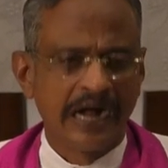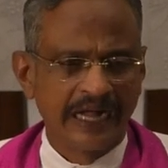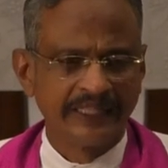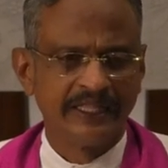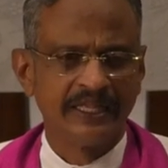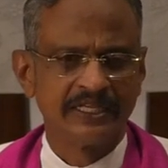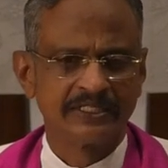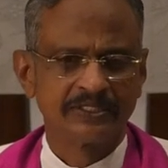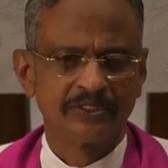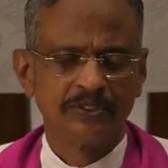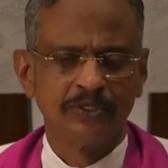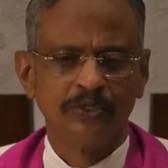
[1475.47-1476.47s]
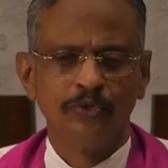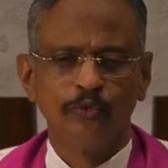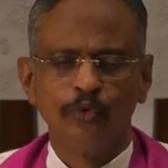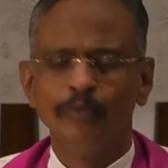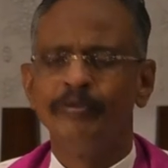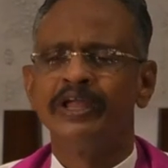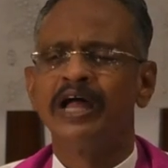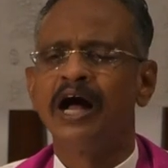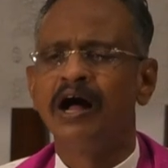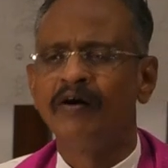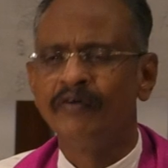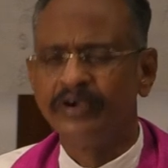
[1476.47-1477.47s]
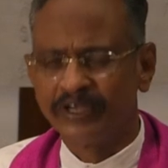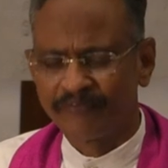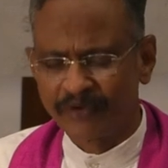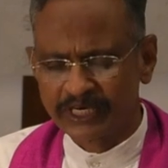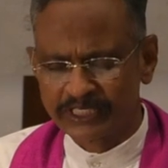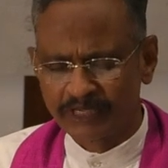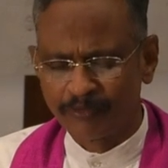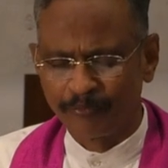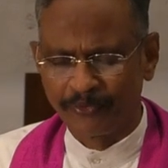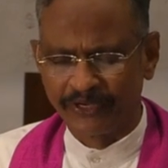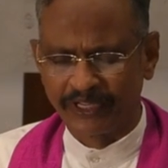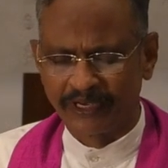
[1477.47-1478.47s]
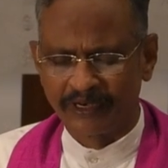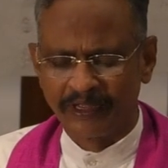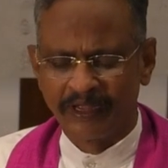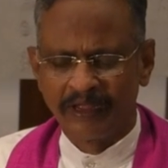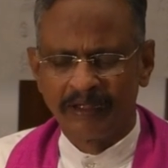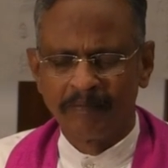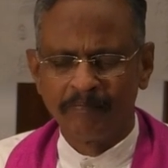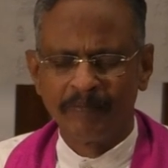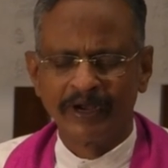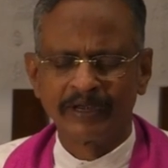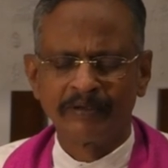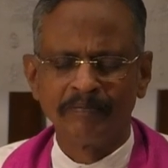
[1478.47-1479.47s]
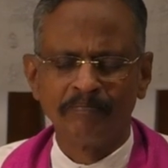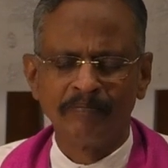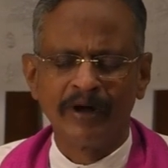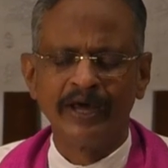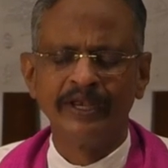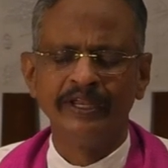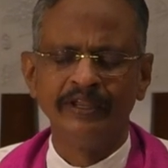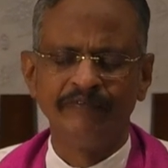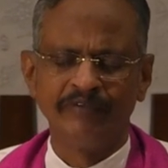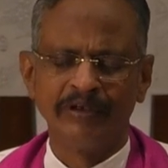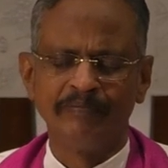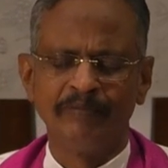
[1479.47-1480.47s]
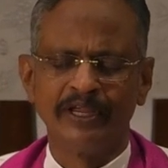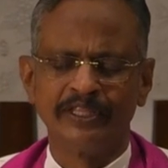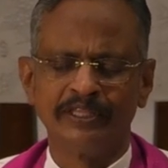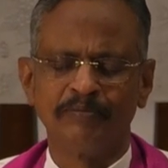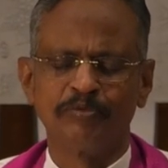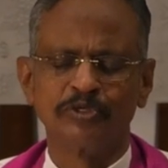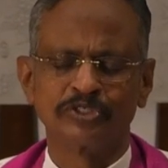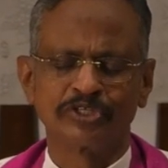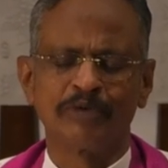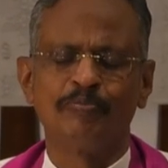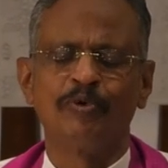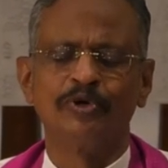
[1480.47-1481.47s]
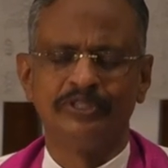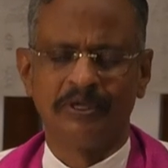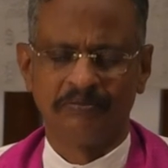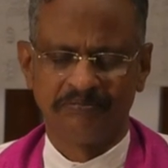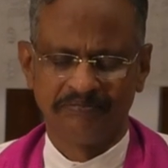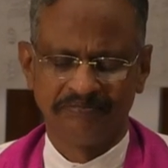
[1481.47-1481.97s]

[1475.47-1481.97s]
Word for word: Others who may have difference of opinion, but money will make them to support them.